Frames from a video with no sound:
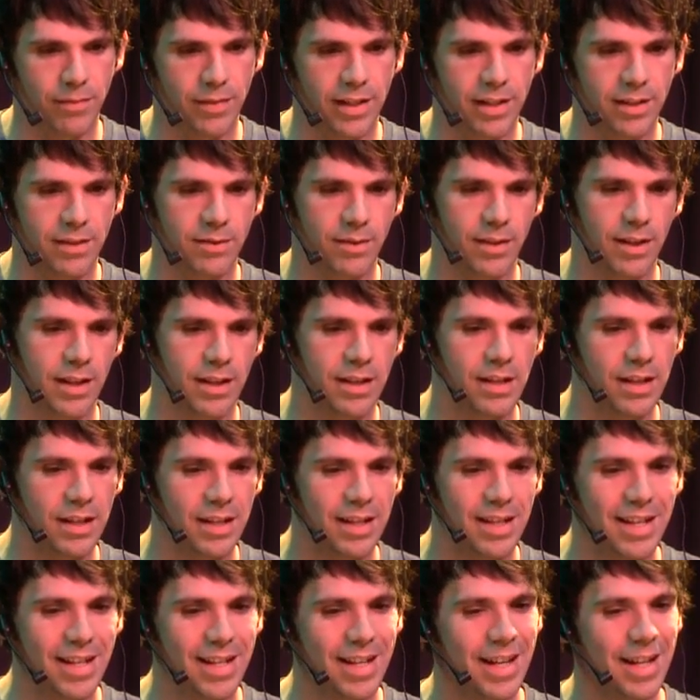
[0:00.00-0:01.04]
It's
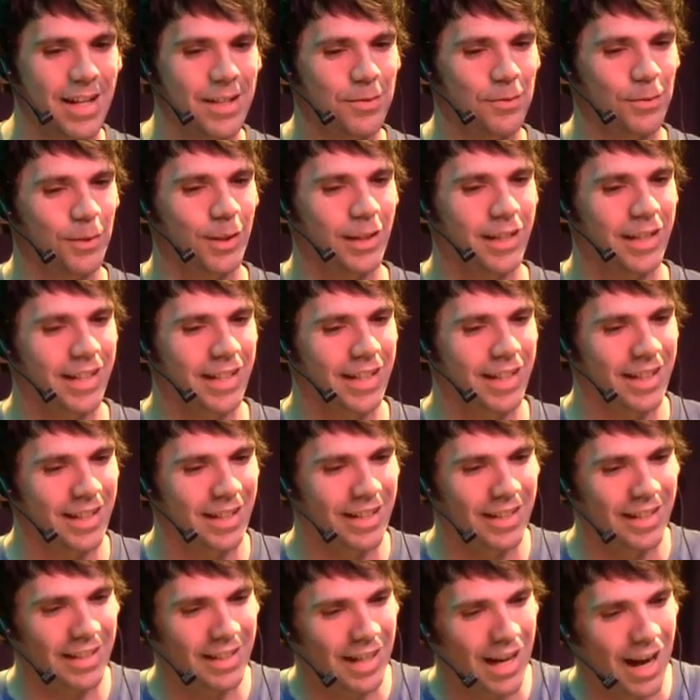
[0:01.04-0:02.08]
it's really
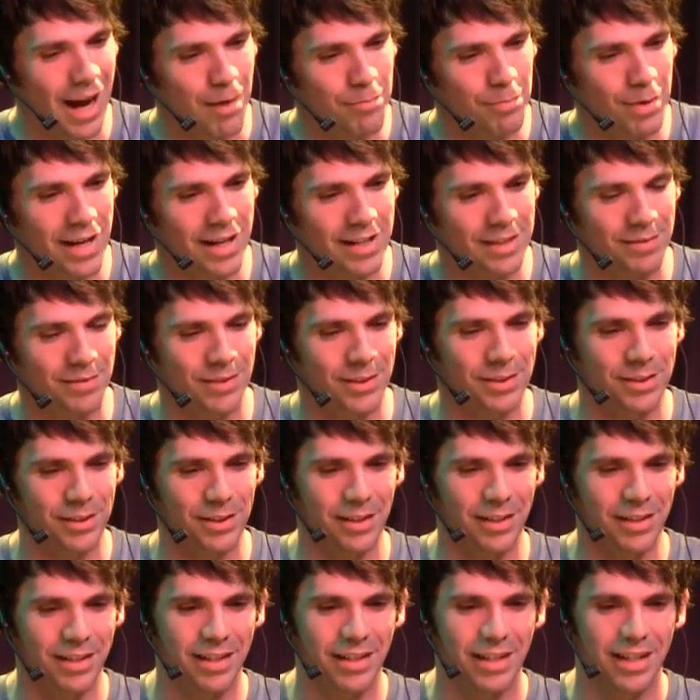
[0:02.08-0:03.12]
high pass
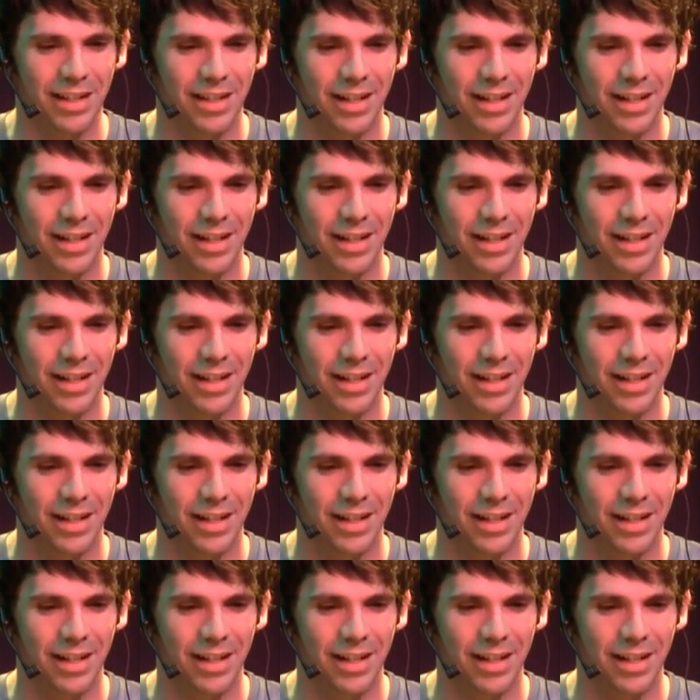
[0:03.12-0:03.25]
filtered